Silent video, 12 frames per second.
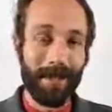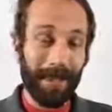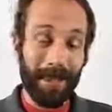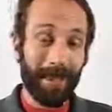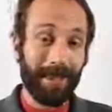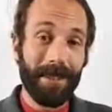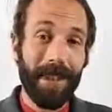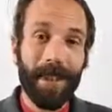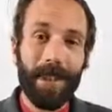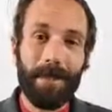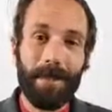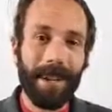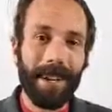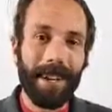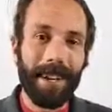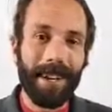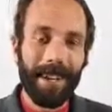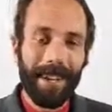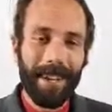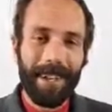which I love. But